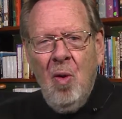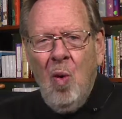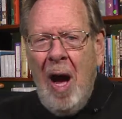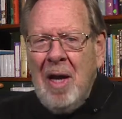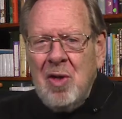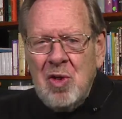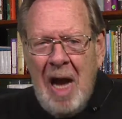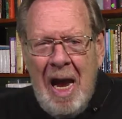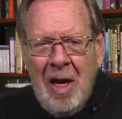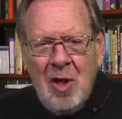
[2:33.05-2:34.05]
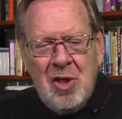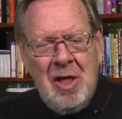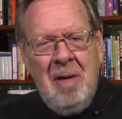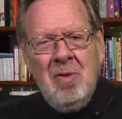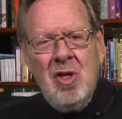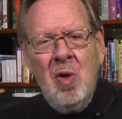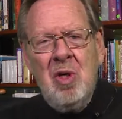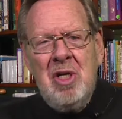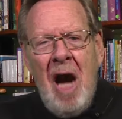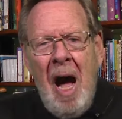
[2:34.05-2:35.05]
Why does anger seem so
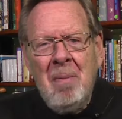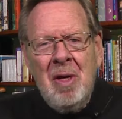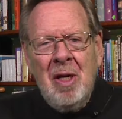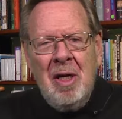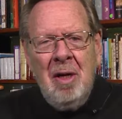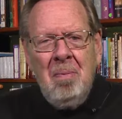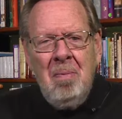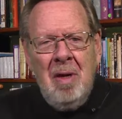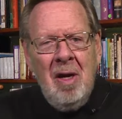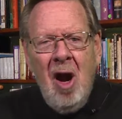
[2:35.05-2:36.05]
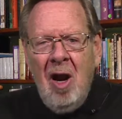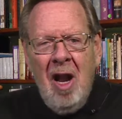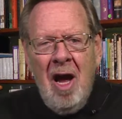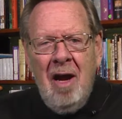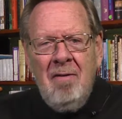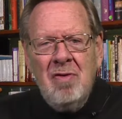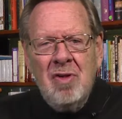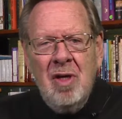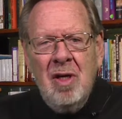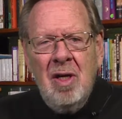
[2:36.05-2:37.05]
dominant in our lives?